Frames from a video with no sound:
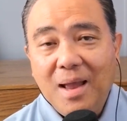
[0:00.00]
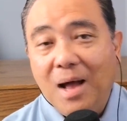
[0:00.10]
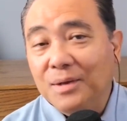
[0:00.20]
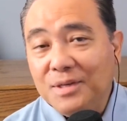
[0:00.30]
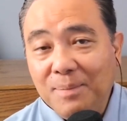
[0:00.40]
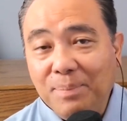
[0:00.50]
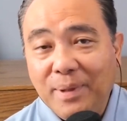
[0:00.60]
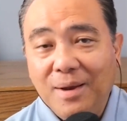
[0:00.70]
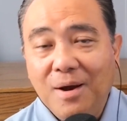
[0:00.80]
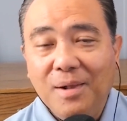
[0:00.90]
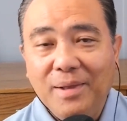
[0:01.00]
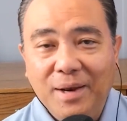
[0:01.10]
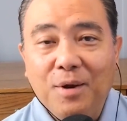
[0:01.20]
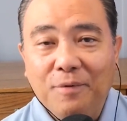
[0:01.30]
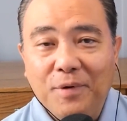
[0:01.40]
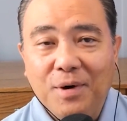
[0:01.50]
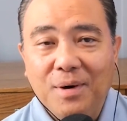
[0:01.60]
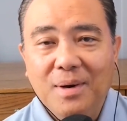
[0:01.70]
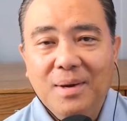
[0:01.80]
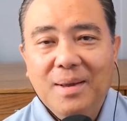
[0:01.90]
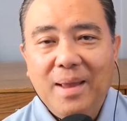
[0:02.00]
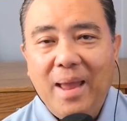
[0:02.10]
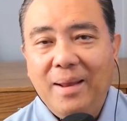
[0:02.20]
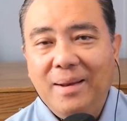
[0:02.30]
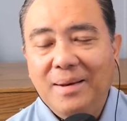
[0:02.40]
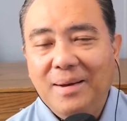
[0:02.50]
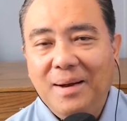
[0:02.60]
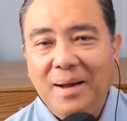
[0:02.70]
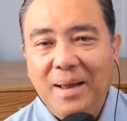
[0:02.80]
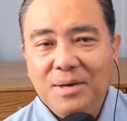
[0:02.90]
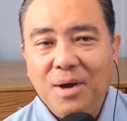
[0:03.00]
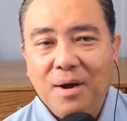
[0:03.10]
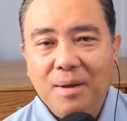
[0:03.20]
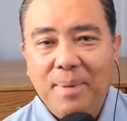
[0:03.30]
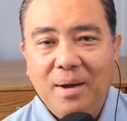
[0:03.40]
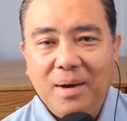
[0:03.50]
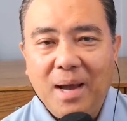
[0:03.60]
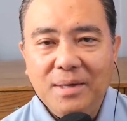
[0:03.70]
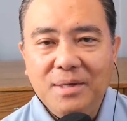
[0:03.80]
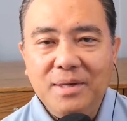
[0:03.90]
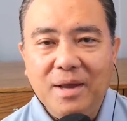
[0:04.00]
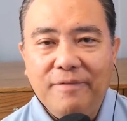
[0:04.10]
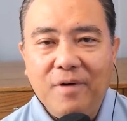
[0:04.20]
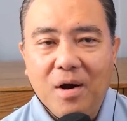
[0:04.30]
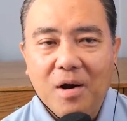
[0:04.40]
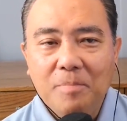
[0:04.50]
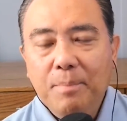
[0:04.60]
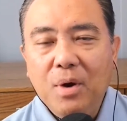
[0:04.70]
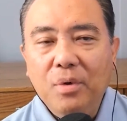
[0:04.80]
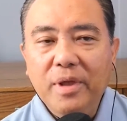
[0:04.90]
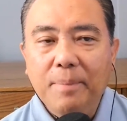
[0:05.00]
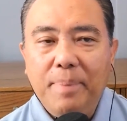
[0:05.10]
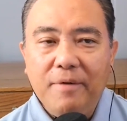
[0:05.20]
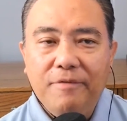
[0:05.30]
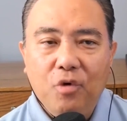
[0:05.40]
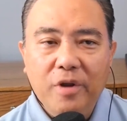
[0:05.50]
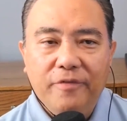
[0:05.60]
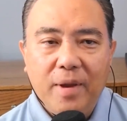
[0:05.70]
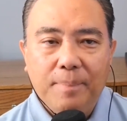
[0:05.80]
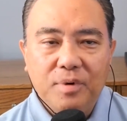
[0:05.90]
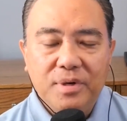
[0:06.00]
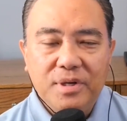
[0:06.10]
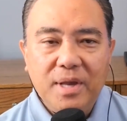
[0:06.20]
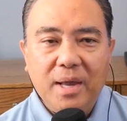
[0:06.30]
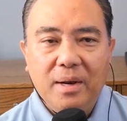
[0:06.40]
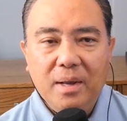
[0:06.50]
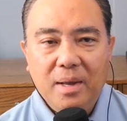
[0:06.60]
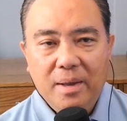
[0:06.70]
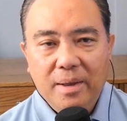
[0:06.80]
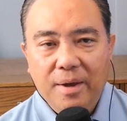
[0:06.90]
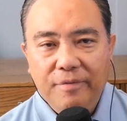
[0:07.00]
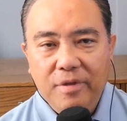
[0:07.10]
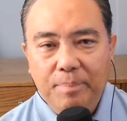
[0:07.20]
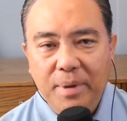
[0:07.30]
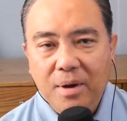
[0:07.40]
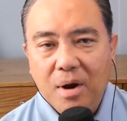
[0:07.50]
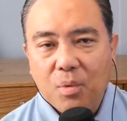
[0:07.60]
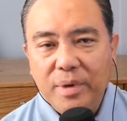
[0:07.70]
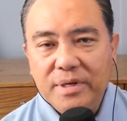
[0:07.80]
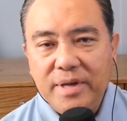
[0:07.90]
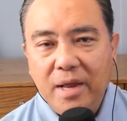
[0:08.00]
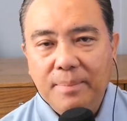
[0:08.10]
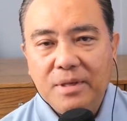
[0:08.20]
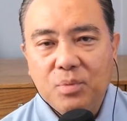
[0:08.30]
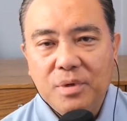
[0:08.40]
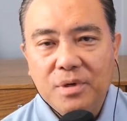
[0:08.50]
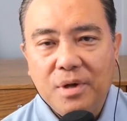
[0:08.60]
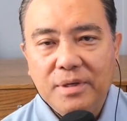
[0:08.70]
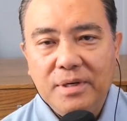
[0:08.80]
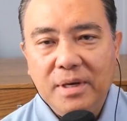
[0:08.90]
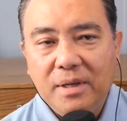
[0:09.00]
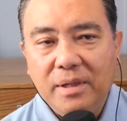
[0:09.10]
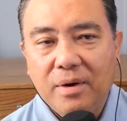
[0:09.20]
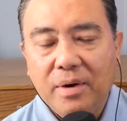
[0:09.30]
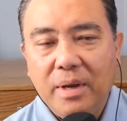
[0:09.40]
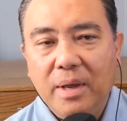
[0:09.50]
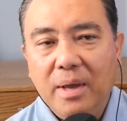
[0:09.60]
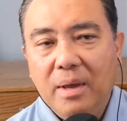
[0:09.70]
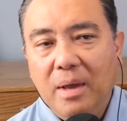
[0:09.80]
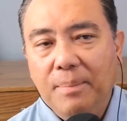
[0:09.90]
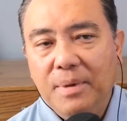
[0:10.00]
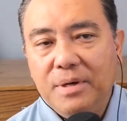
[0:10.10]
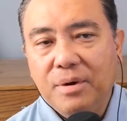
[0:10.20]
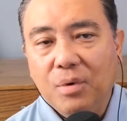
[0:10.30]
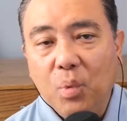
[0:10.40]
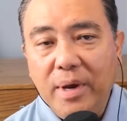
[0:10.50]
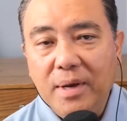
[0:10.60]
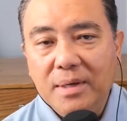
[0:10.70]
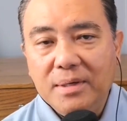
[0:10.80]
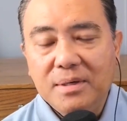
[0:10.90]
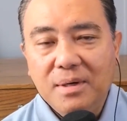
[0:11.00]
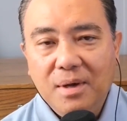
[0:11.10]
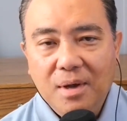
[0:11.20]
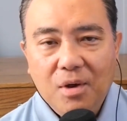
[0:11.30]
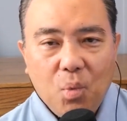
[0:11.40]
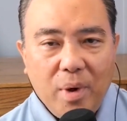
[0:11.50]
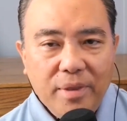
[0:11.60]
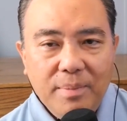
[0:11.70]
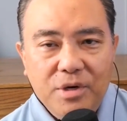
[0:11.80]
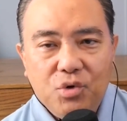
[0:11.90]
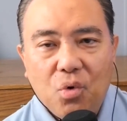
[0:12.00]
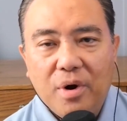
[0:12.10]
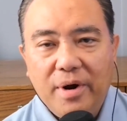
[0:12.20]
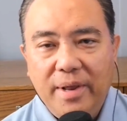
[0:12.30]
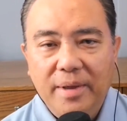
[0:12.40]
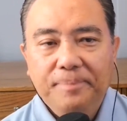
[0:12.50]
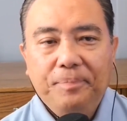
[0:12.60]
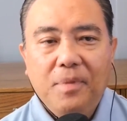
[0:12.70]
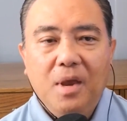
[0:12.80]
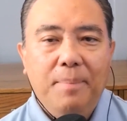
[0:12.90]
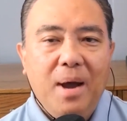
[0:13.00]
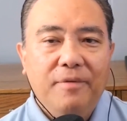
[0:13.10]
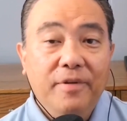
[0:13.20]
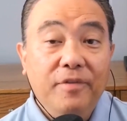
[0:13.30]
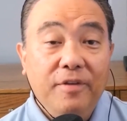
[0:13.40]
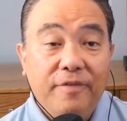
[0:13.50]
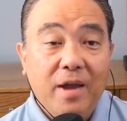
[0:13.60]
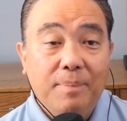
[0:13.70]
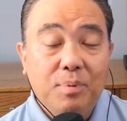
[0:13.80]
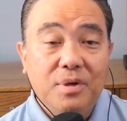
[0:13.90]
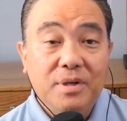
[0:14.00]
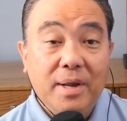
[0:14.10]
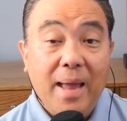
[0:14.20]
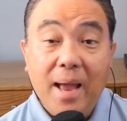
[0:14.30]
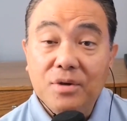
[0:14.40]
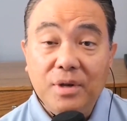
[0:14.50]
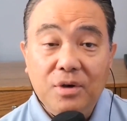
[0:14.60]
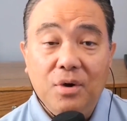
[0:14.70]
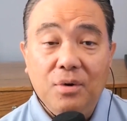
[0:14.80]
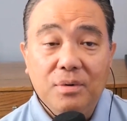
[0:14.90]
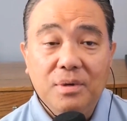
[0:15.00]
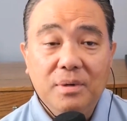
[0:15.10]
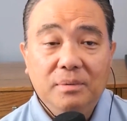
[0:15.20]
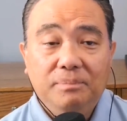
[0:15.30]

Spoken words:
I'll simply call it ICFR and talk about ICFR. But only about 45% of the big R restatements result in declaring a material weakness, while the majority, about 55%, actually don't.